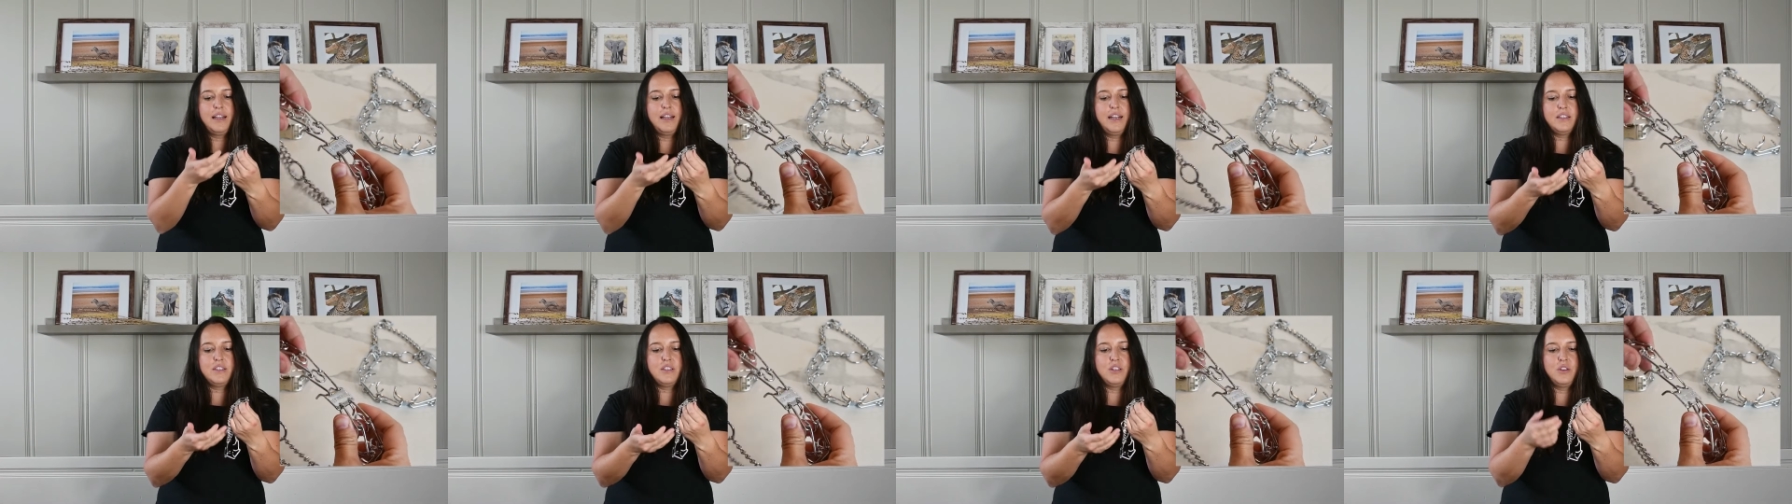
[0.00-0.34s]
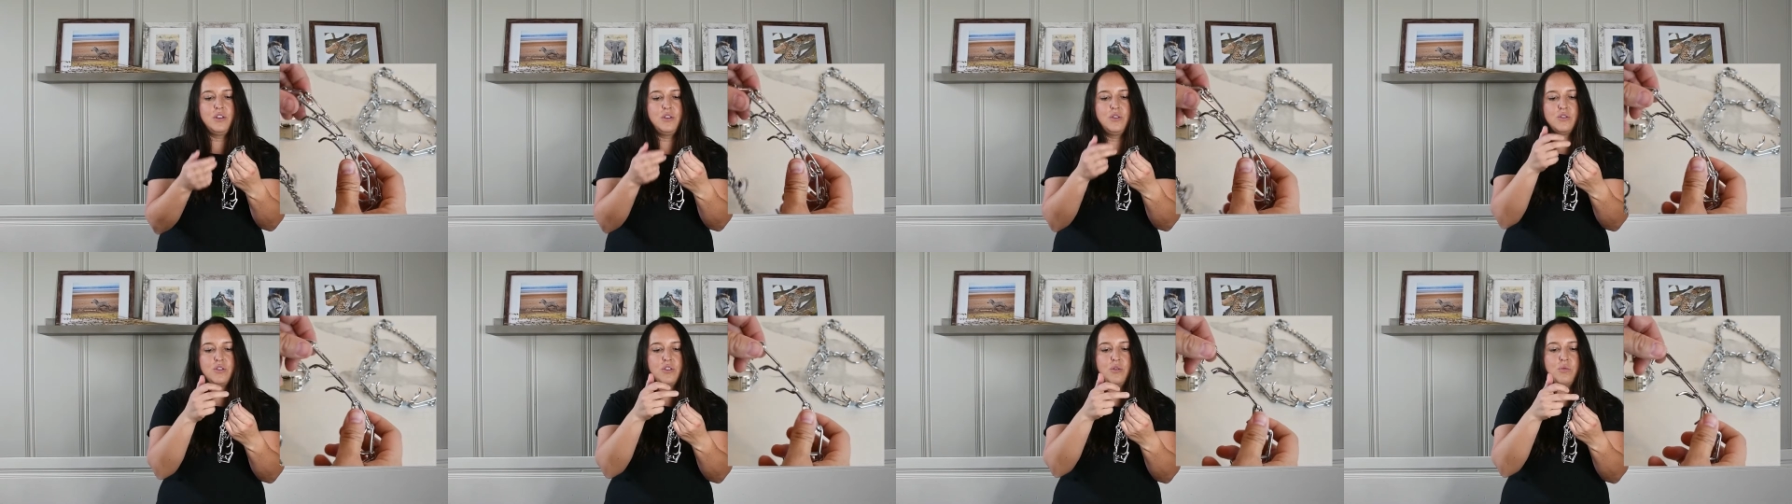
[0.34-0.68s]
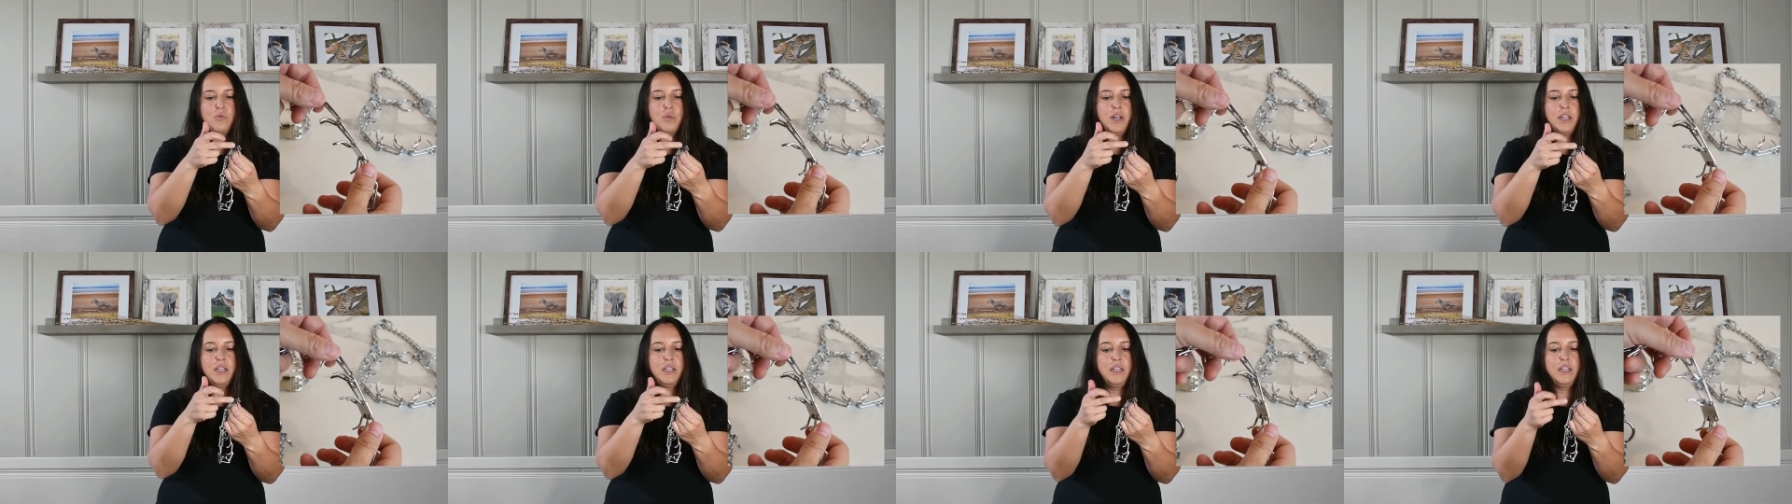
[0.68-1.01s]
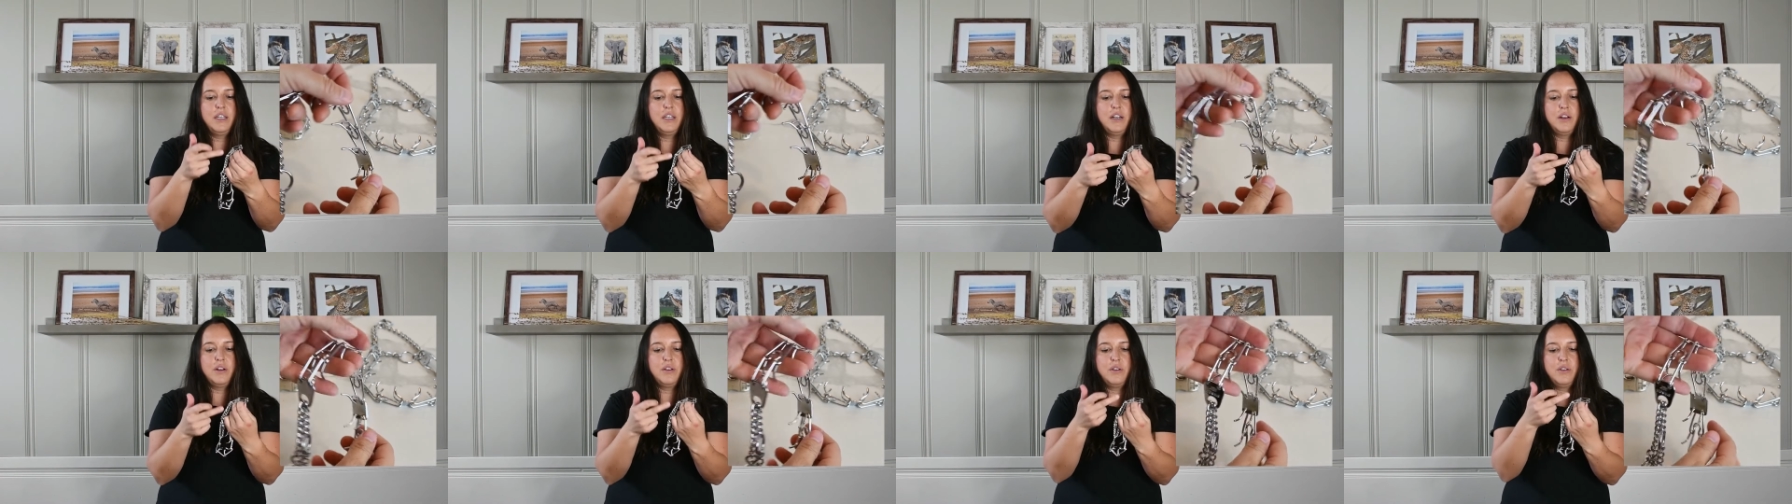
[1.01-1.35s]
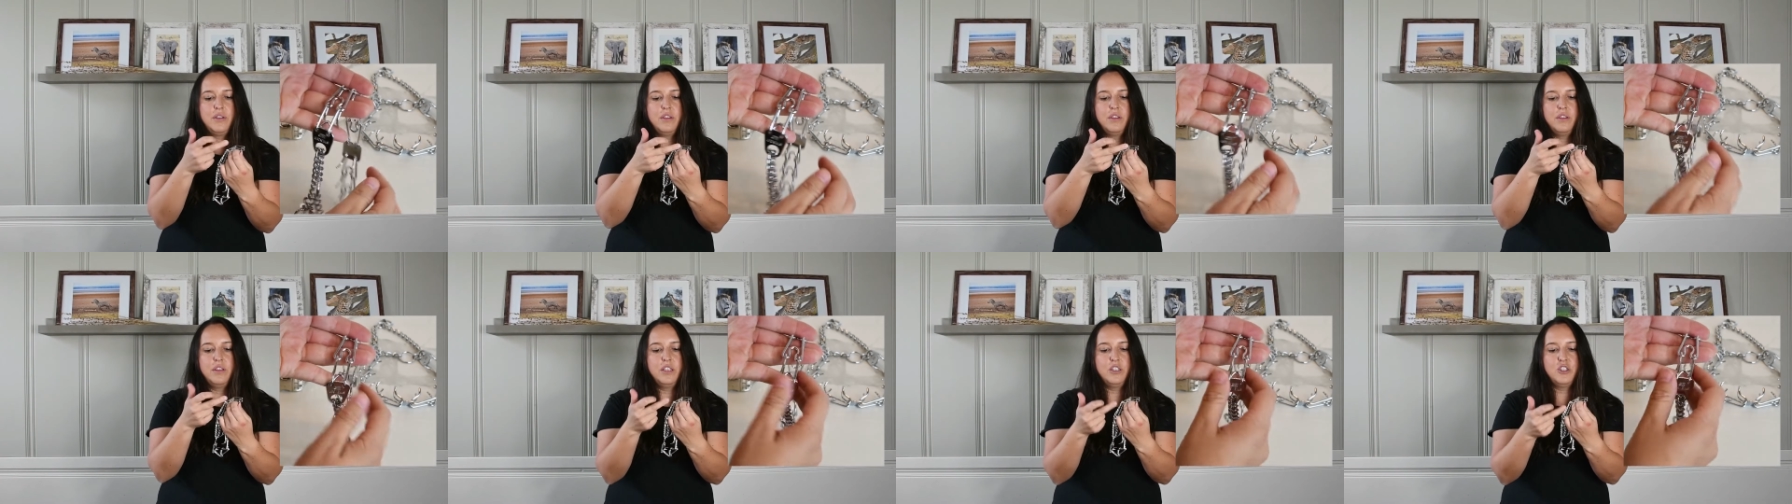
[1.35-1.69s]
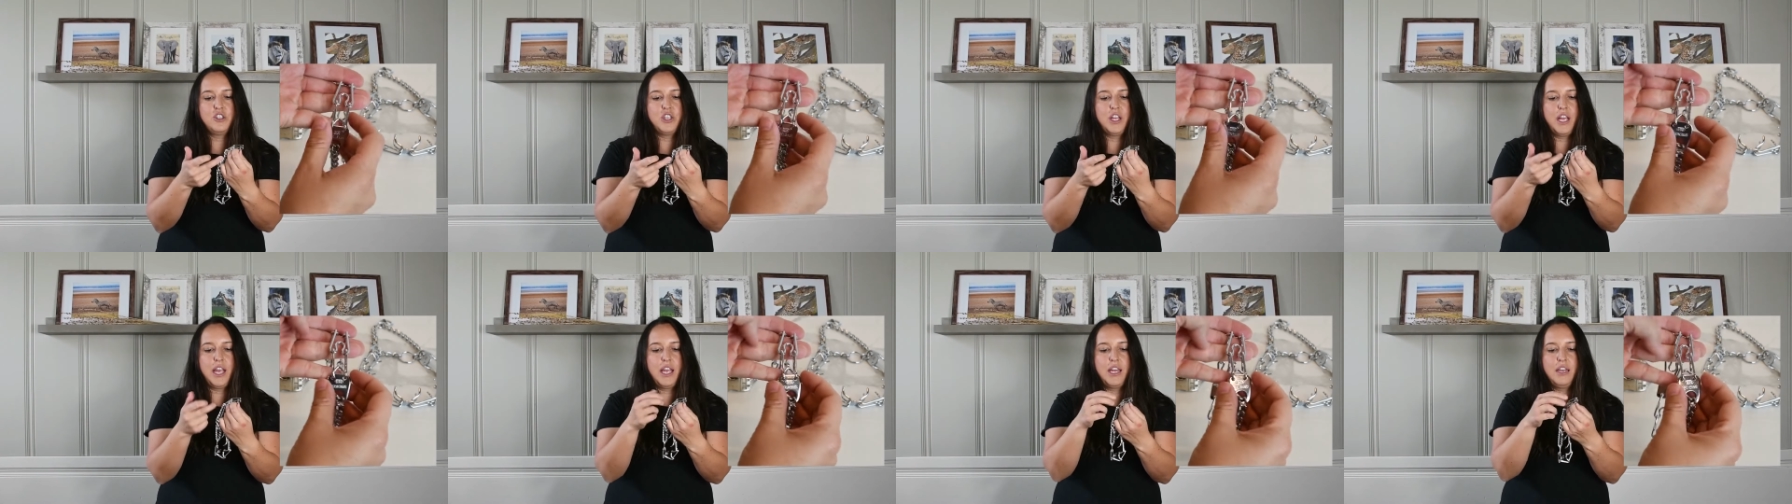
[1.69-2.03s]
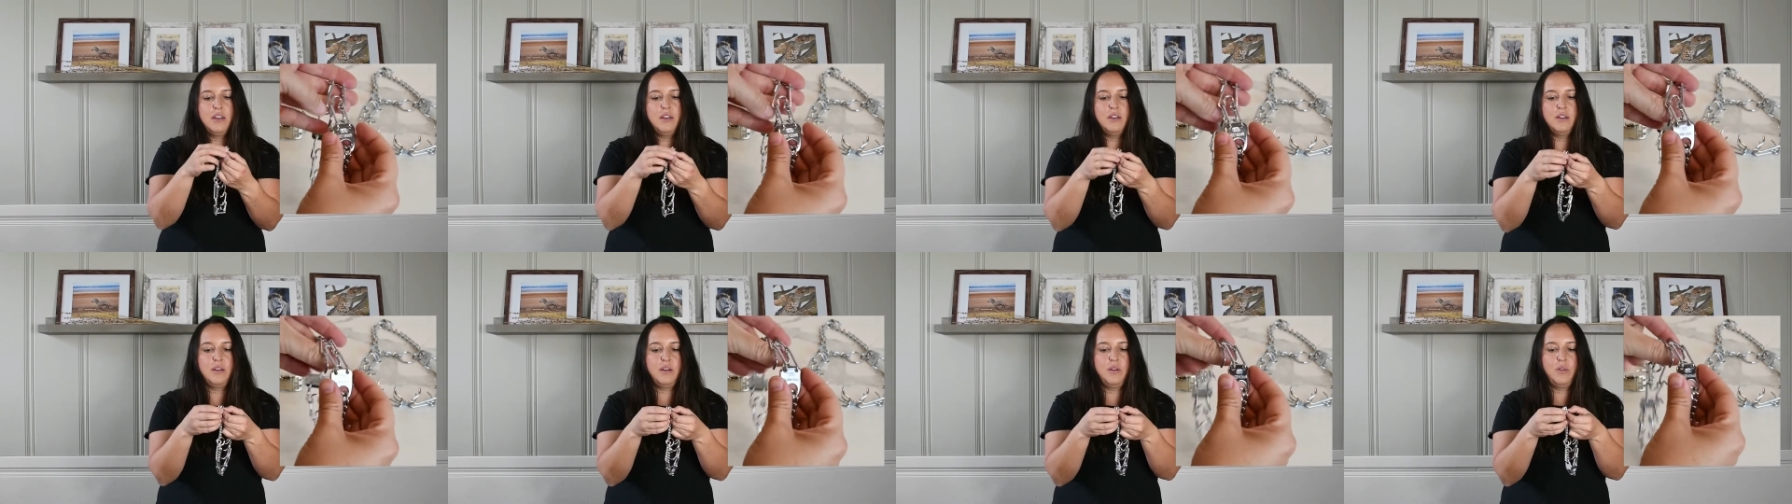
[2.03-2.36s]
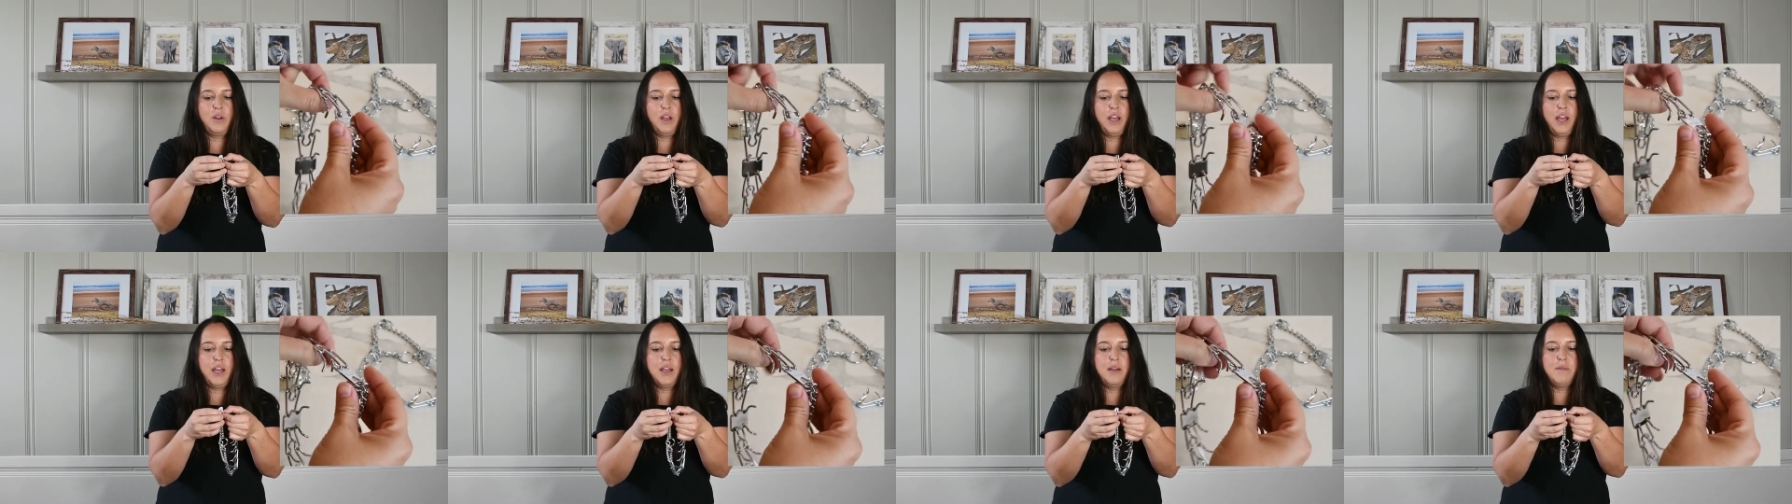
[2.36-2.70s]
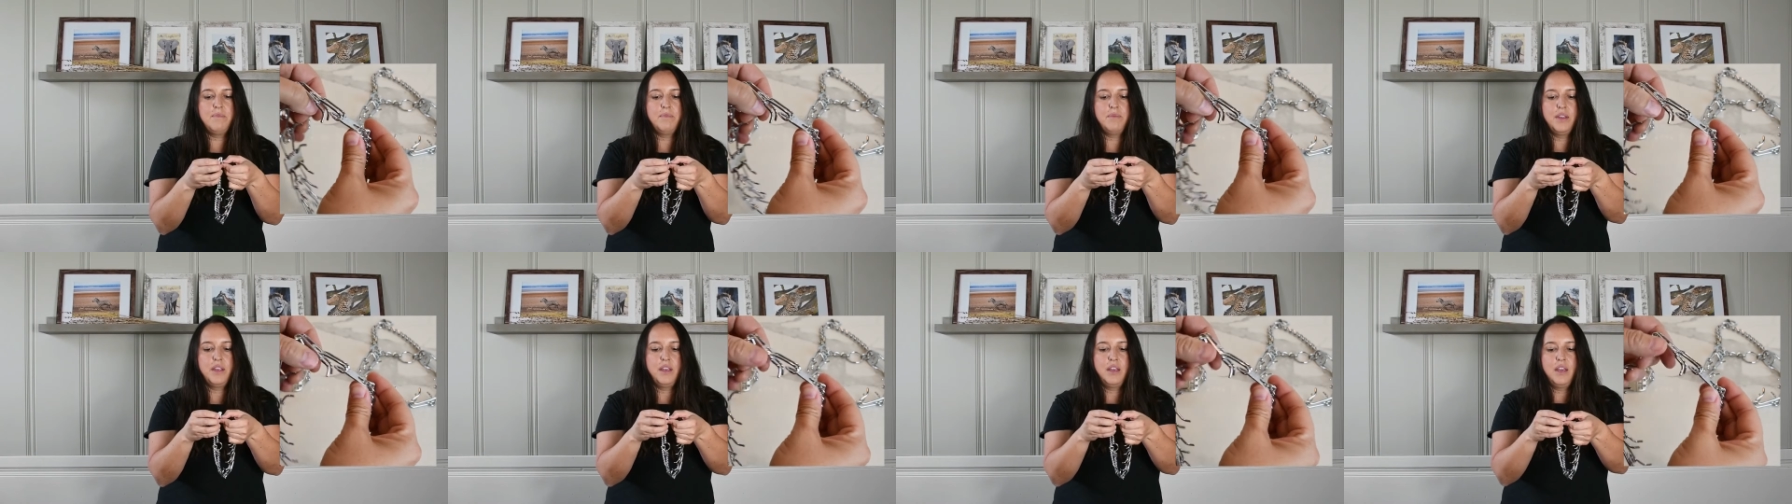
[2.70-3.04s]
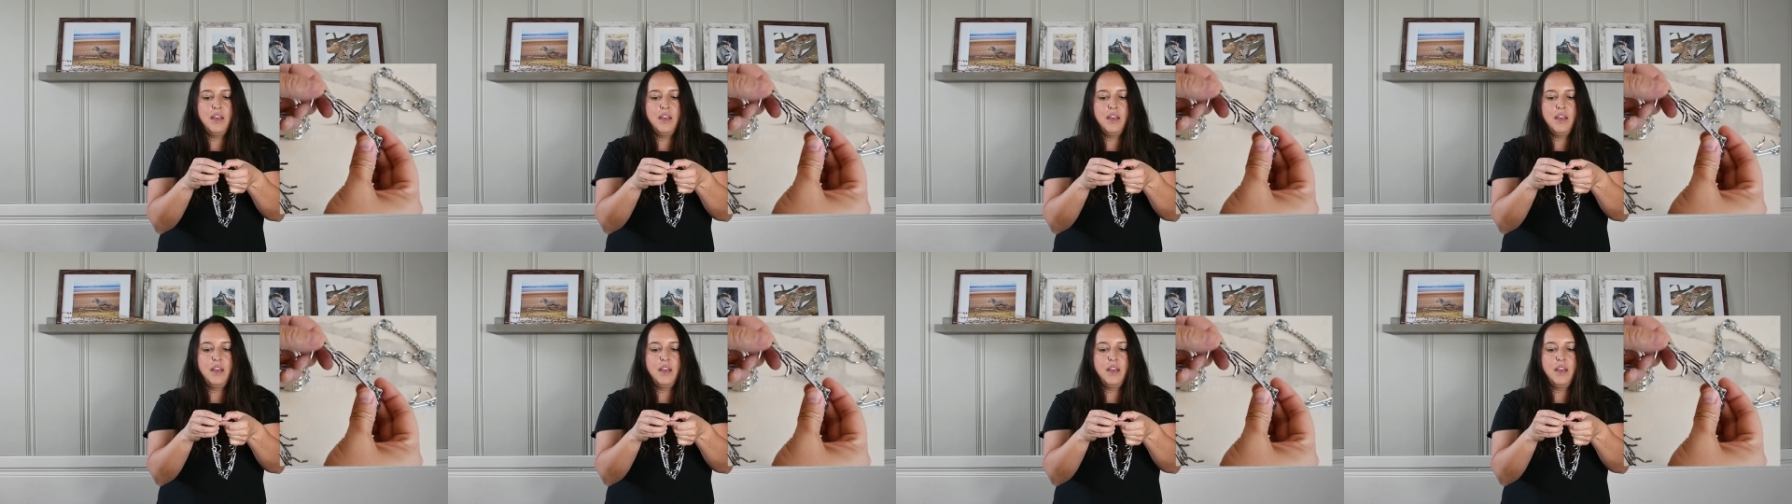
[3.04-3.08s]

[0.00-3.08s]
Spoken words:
like to use the one near the chain, okay?